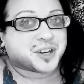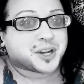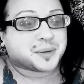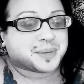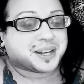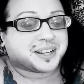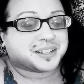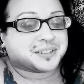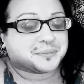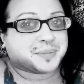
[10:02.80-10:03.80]
from
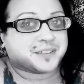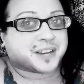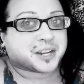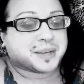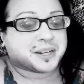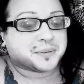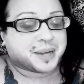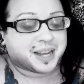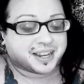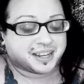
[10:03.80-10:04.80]
uh, being recommended
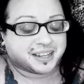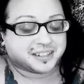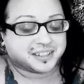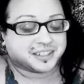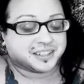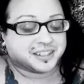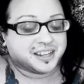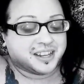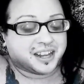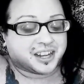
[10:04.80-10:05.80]
by uh,
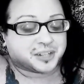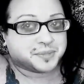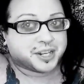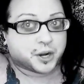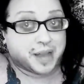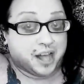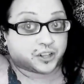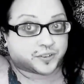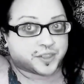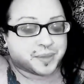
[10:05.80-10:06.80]
um, you know
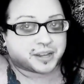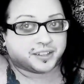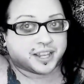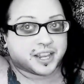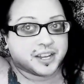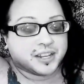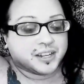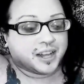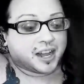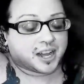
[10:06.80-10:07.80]
algorithmically
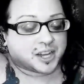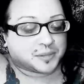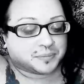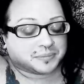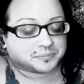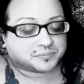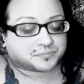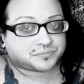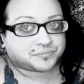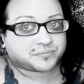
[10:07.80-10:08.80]
um,
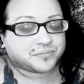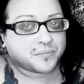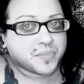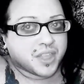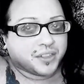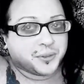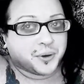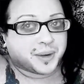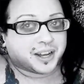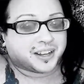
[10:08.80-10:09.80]

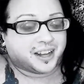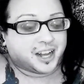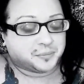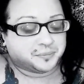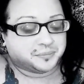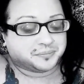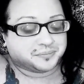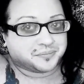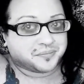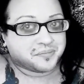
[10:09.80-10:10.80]
through uh, um,
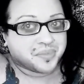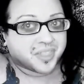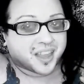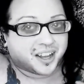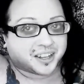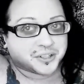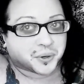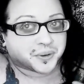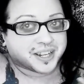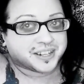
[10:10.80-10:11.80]
uh,
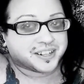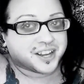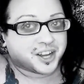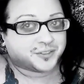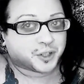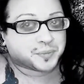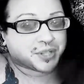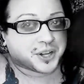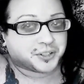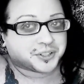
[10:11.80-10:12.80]
Dorian of
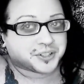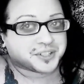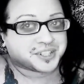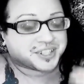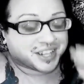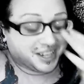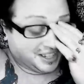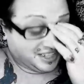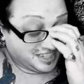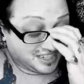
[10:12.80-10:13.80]
Herbs and Altars,
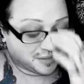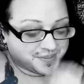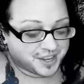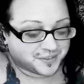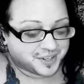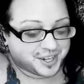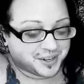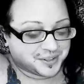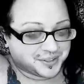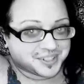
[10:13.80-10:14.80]
uh, some of their
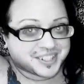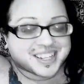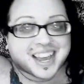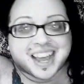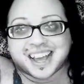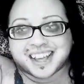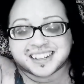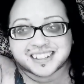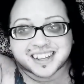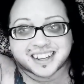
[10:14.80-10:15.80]
videos
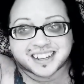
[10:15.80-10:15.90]
and